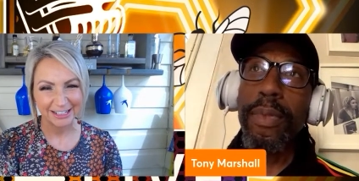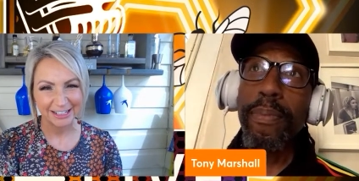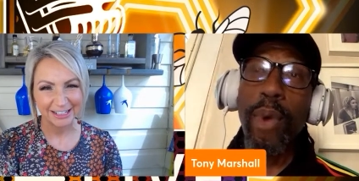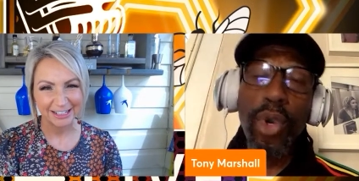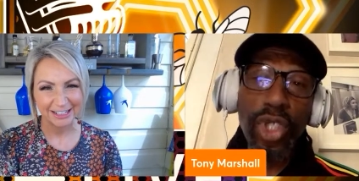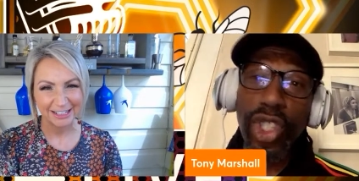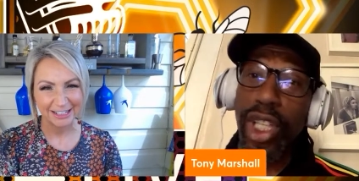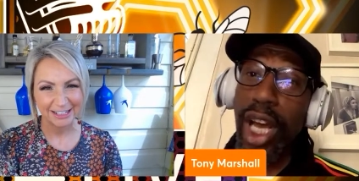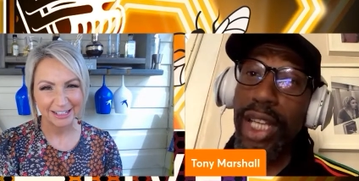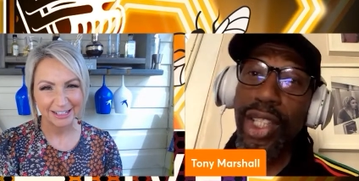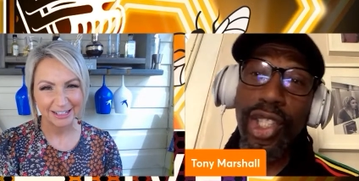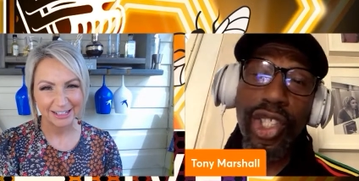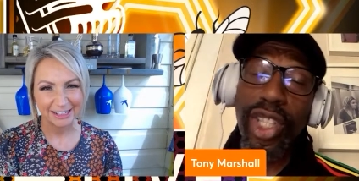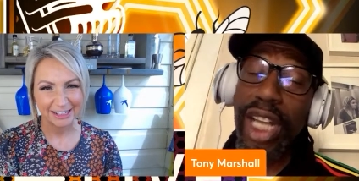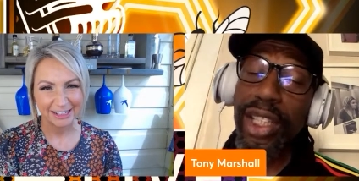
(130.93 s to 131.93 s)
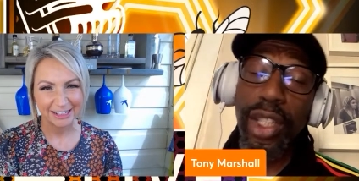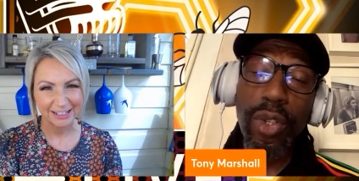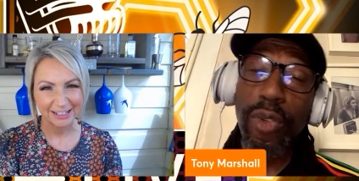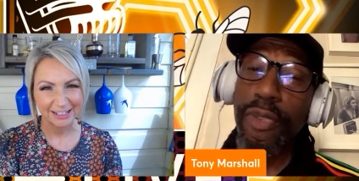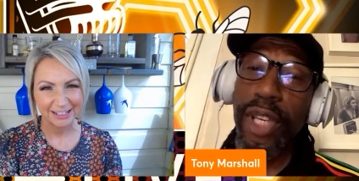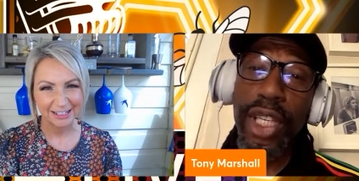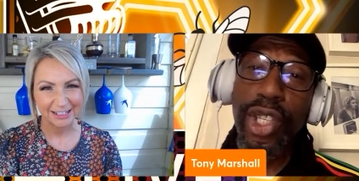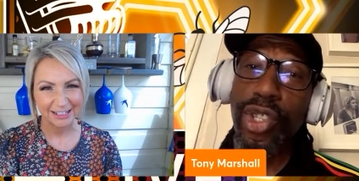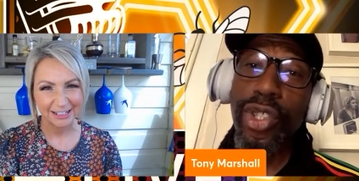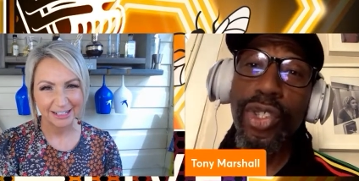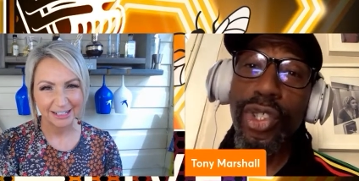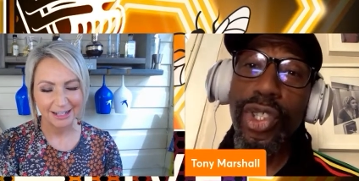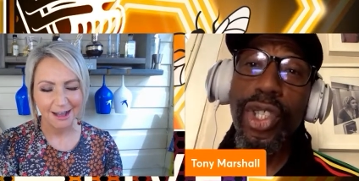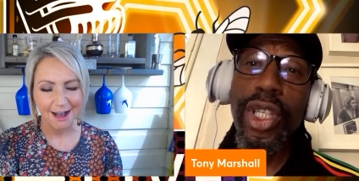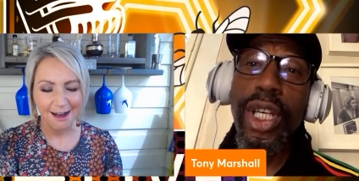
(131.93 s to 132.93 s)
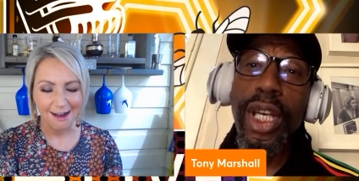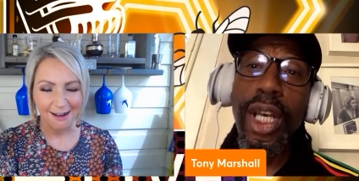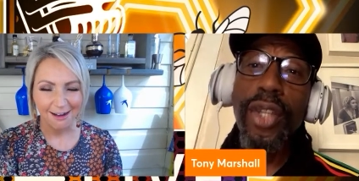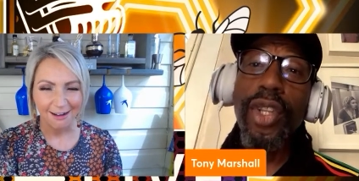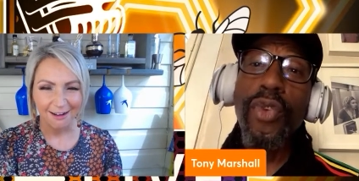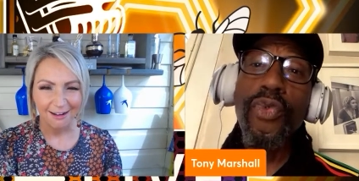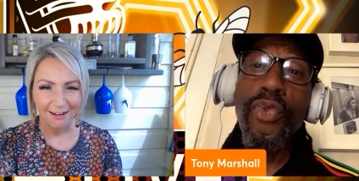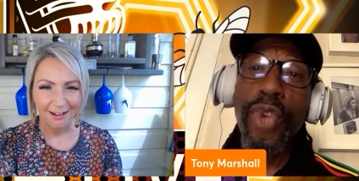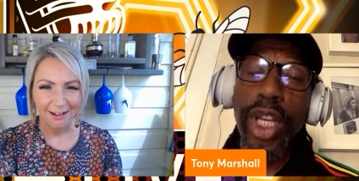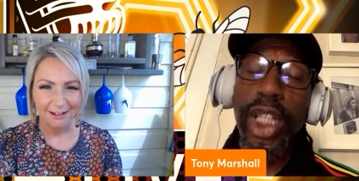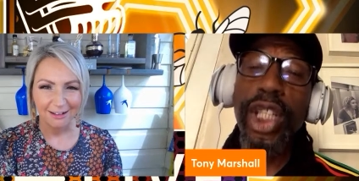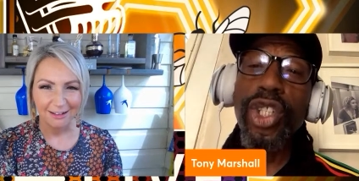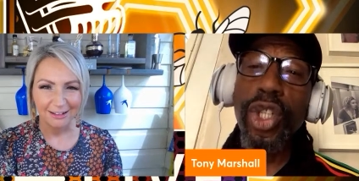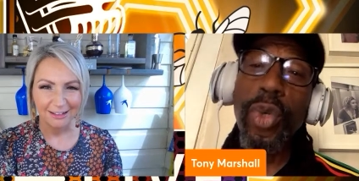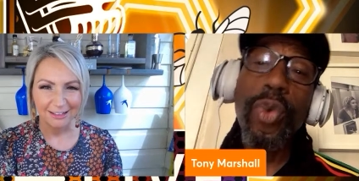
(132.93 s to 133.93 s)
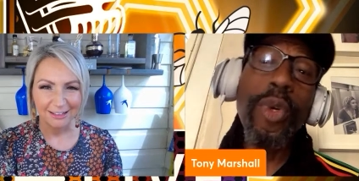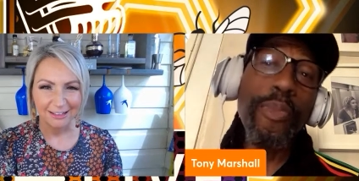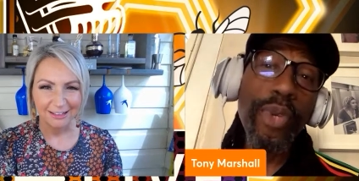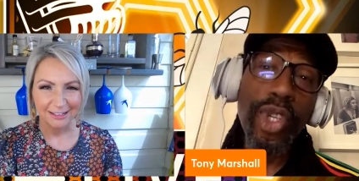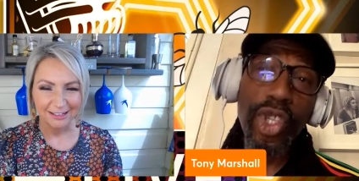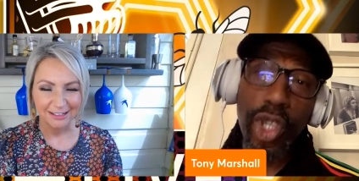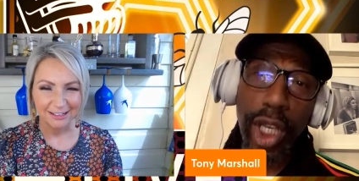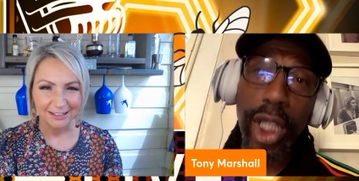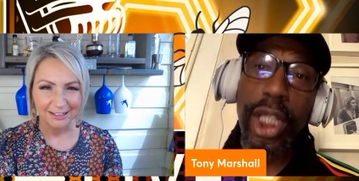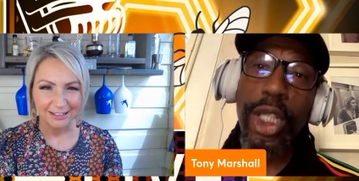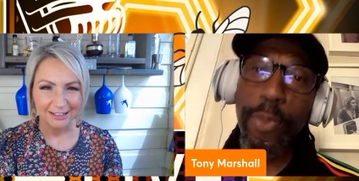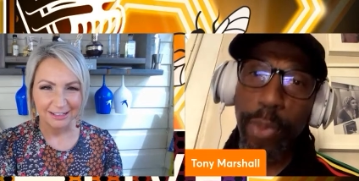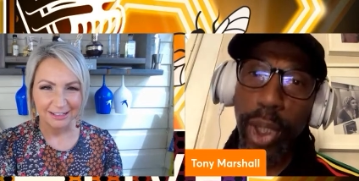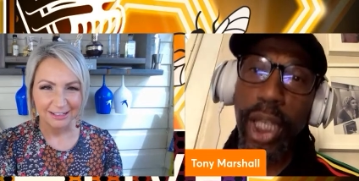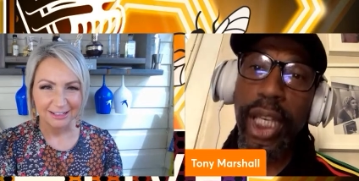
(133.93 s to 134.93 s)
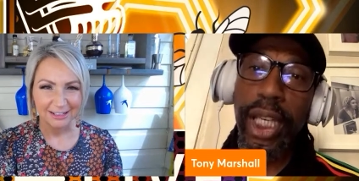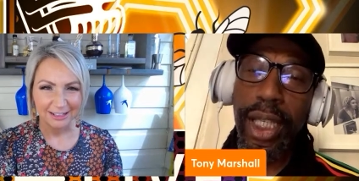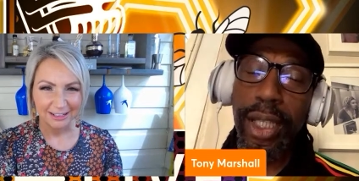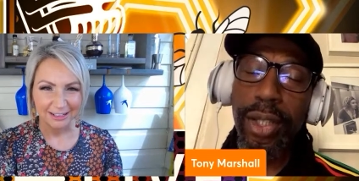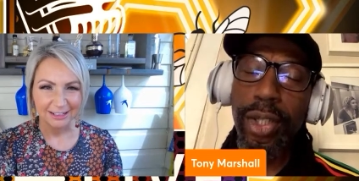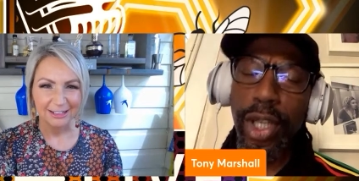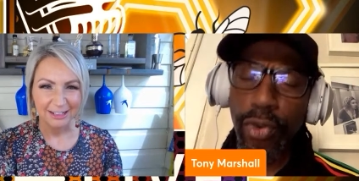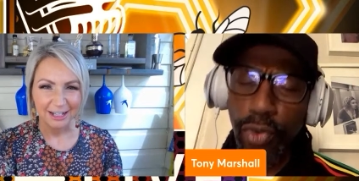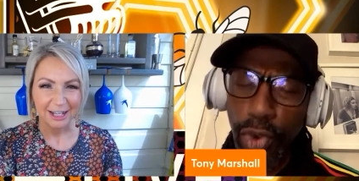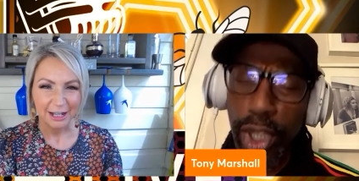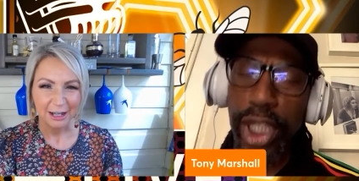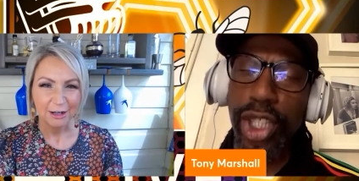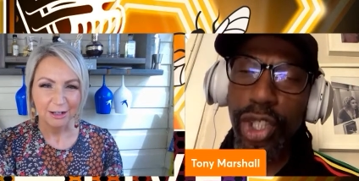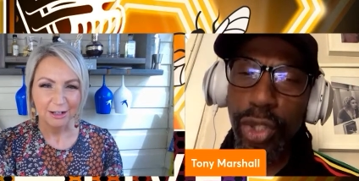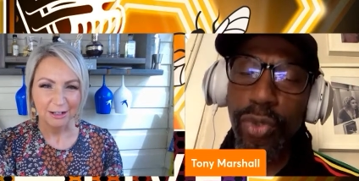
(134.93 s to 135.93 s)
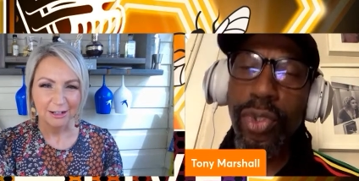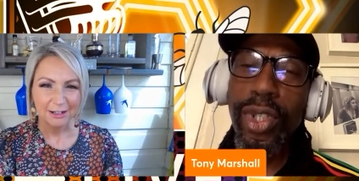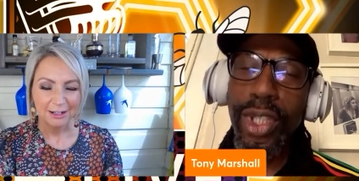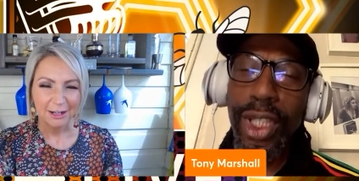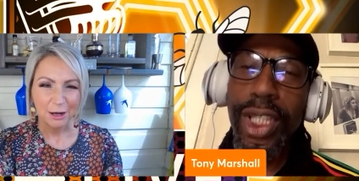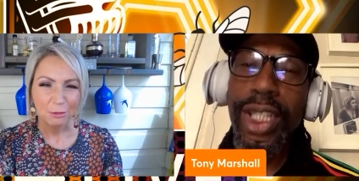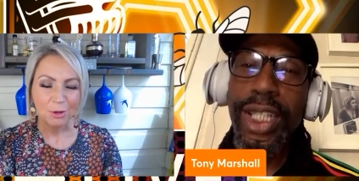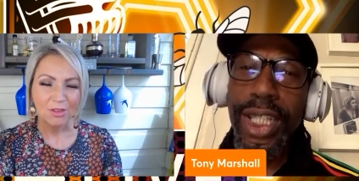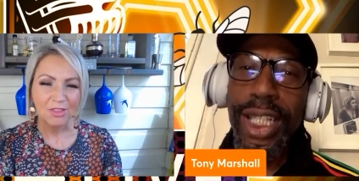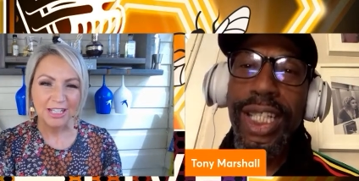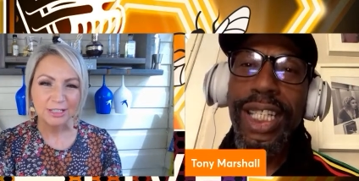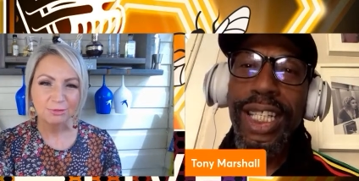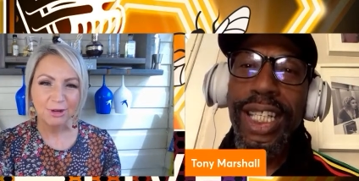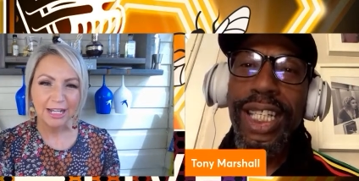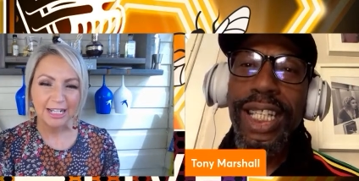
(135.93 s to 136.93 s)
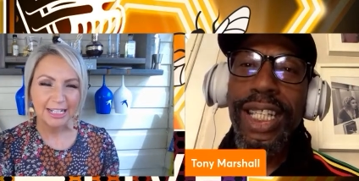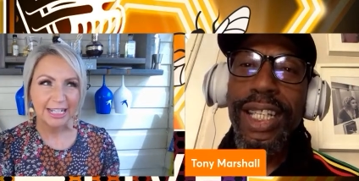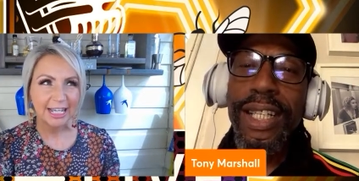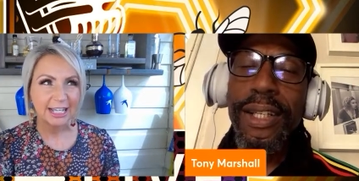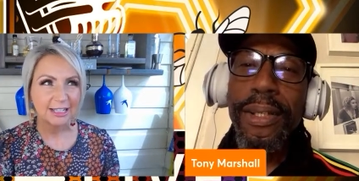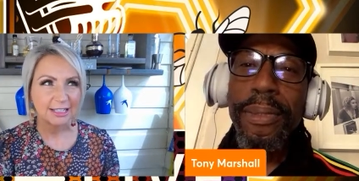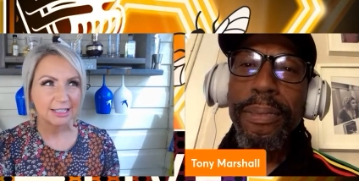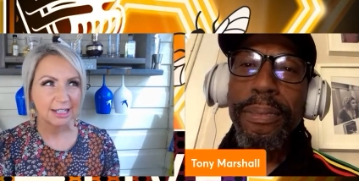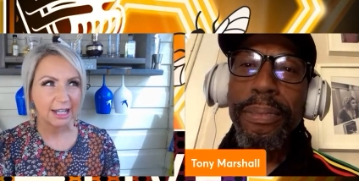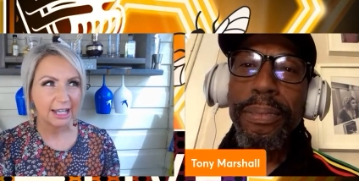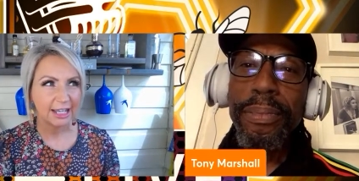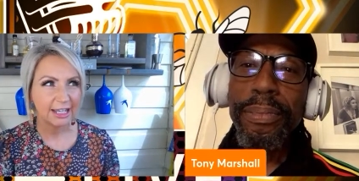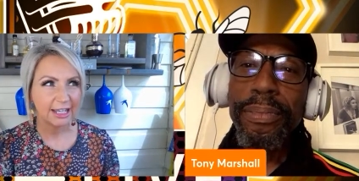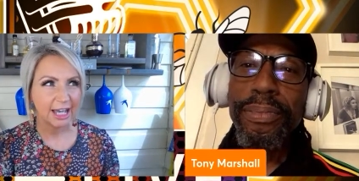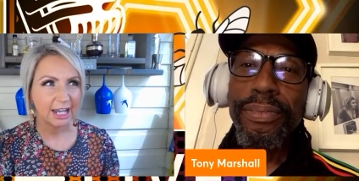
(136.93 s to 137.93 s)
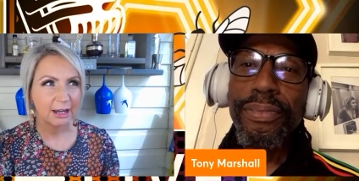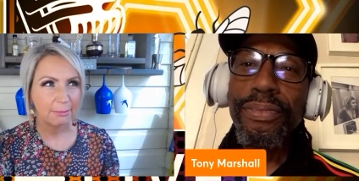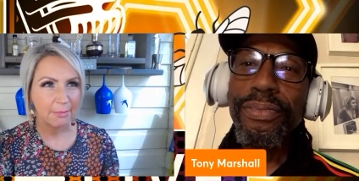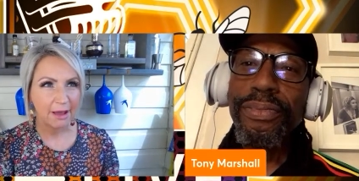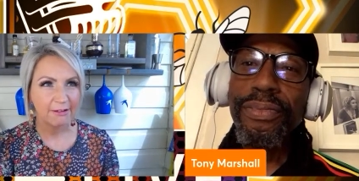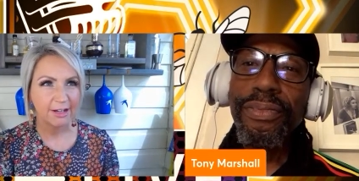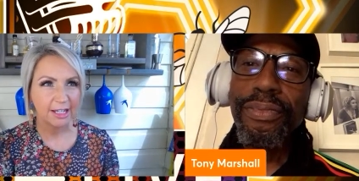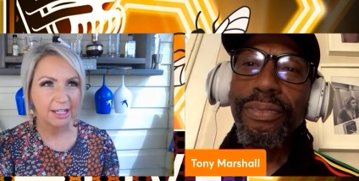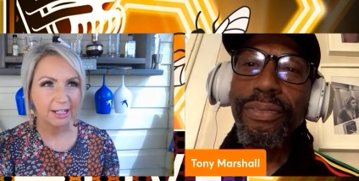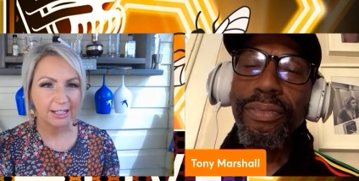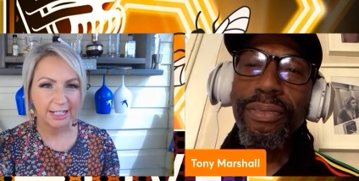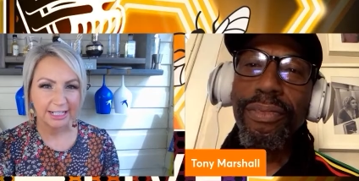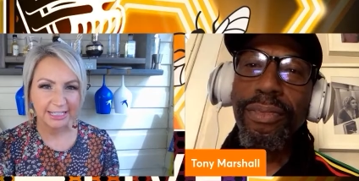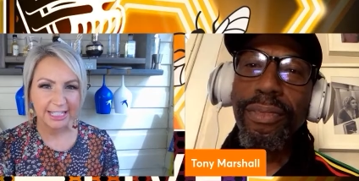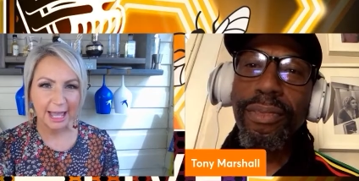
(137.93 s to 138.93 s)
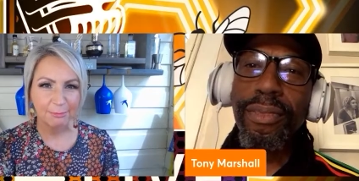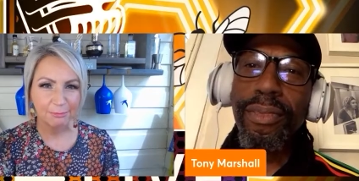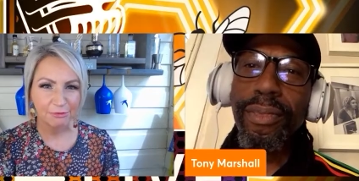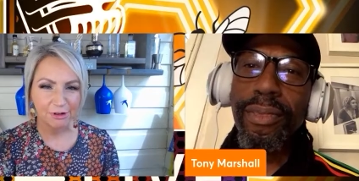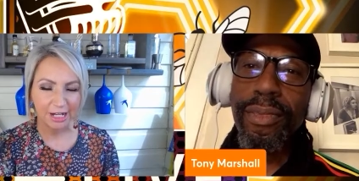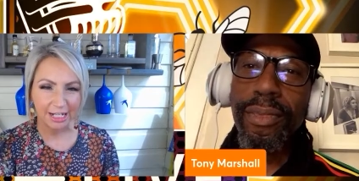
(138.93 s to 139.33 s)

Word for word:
Speaker 1: most nights standing ovations. They really do appreciate this play. They really do. Well, this
Speaker 2: really is like an American contemporary